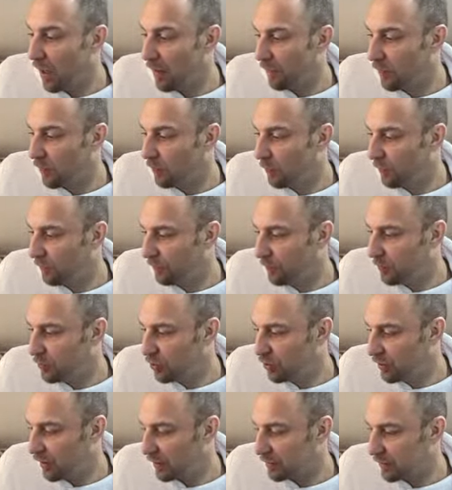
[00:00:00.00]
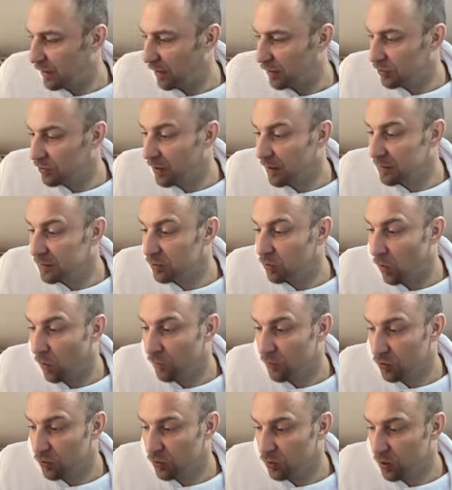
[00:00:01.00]
After move g takes h six,
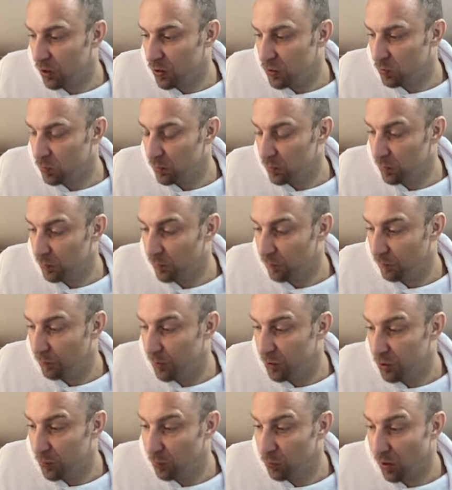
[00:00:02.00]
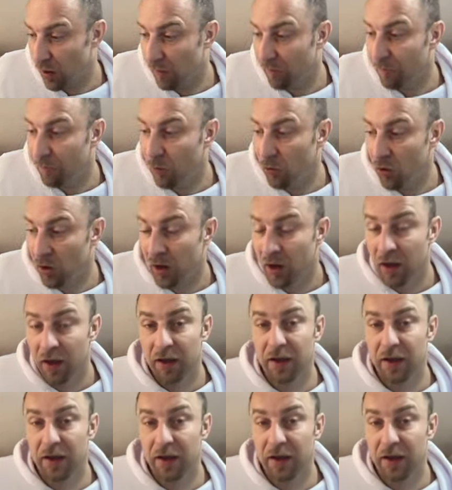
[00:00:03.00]
Stockfish continues with the move bishop to f four.